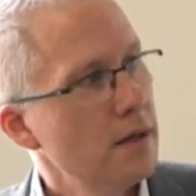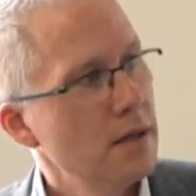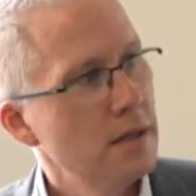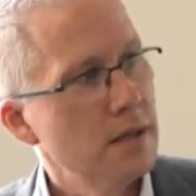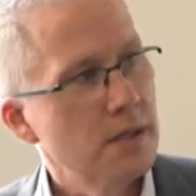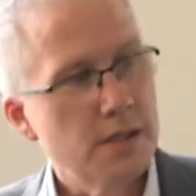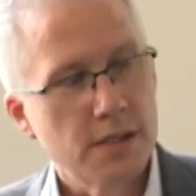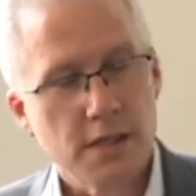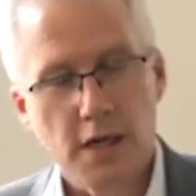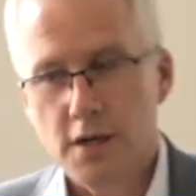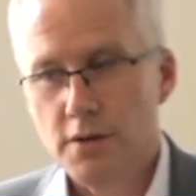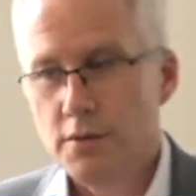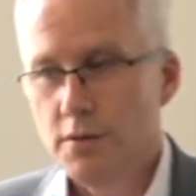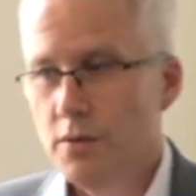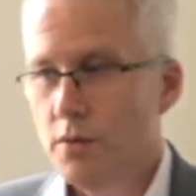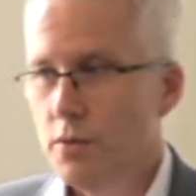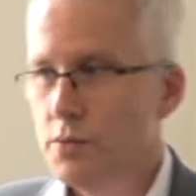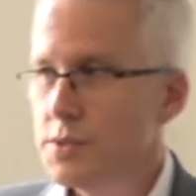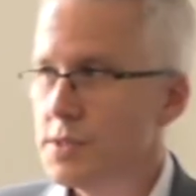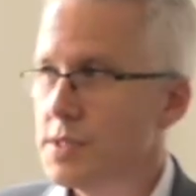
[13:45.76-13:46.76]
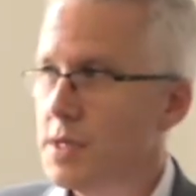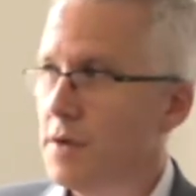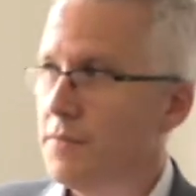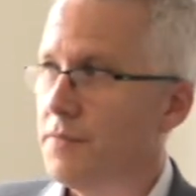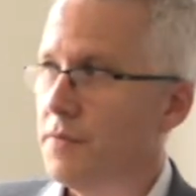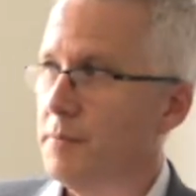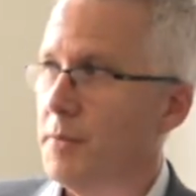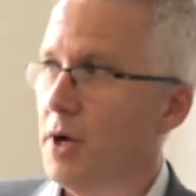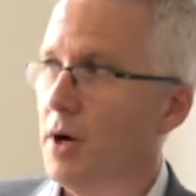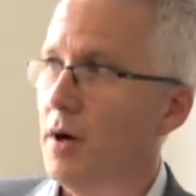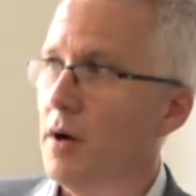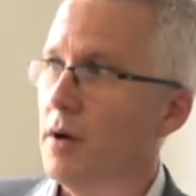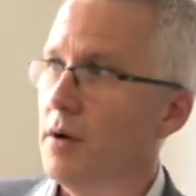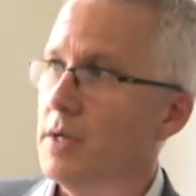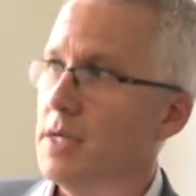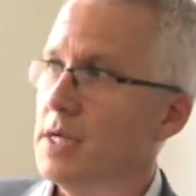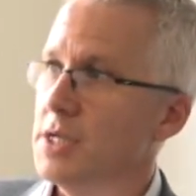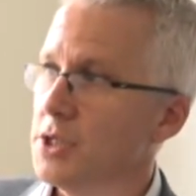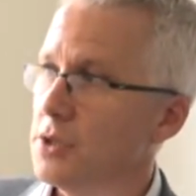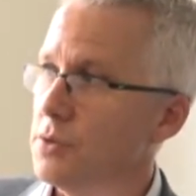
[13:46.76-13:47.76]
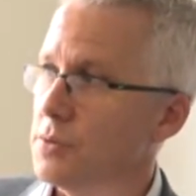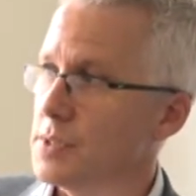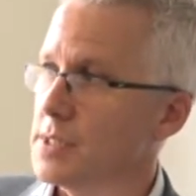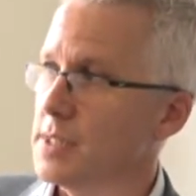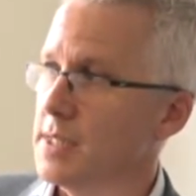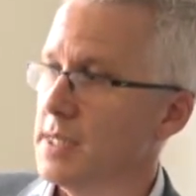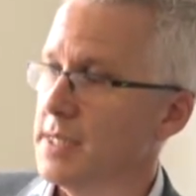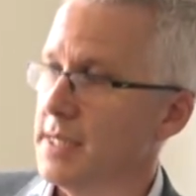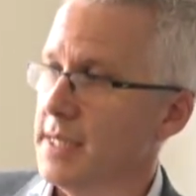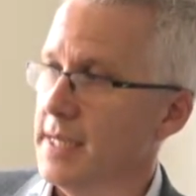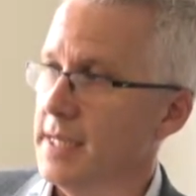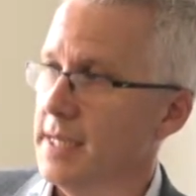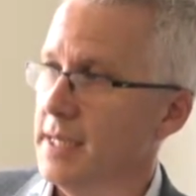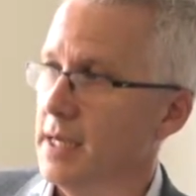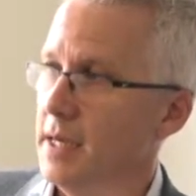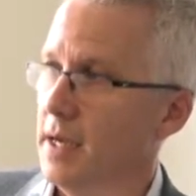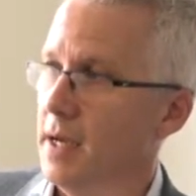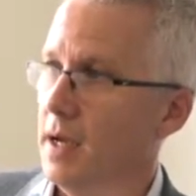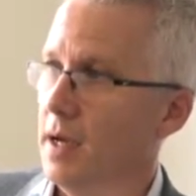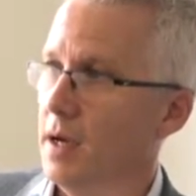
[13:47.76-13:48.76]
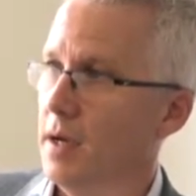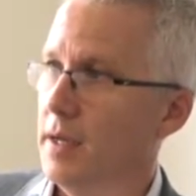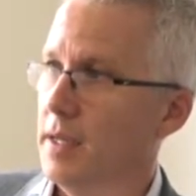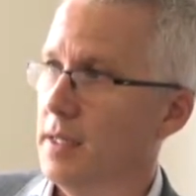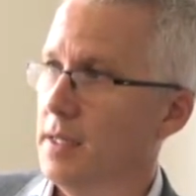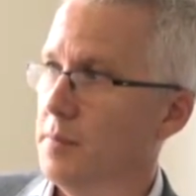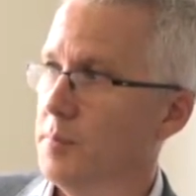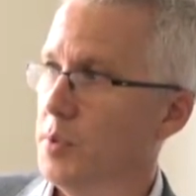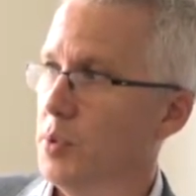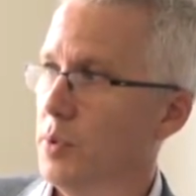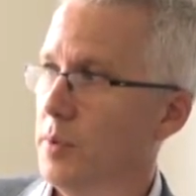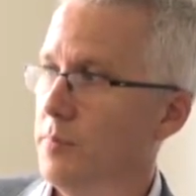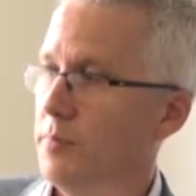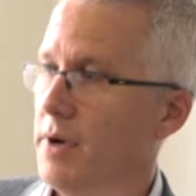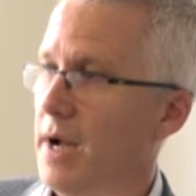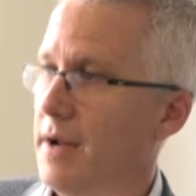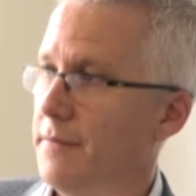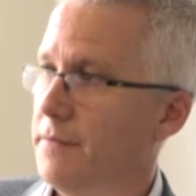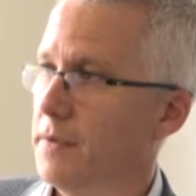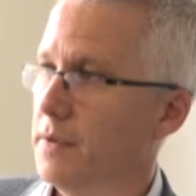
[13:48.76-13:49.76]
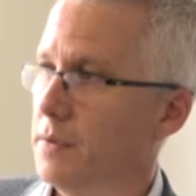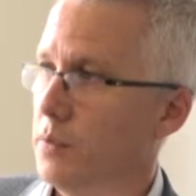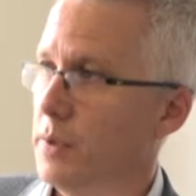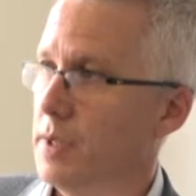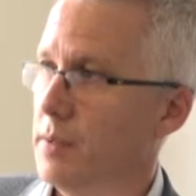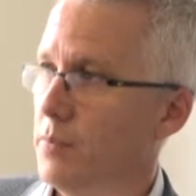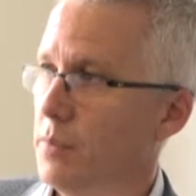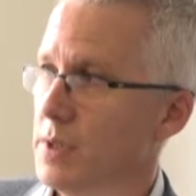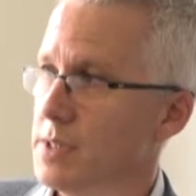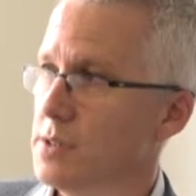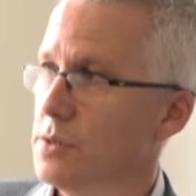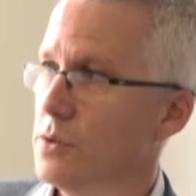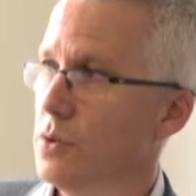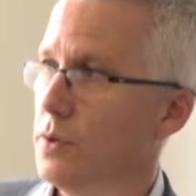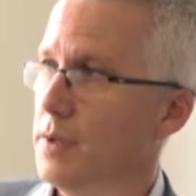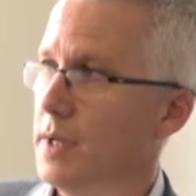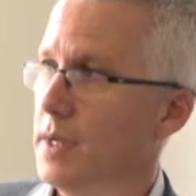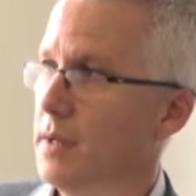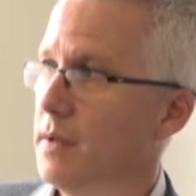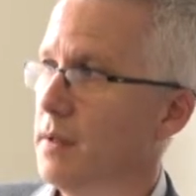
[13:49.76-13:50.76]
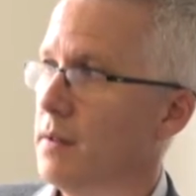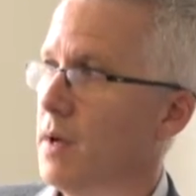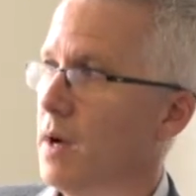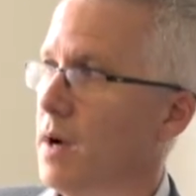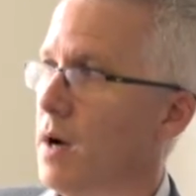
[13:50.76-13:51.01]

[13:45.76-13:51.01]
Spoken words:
So also from our initial study in the board in Bradford, we saw the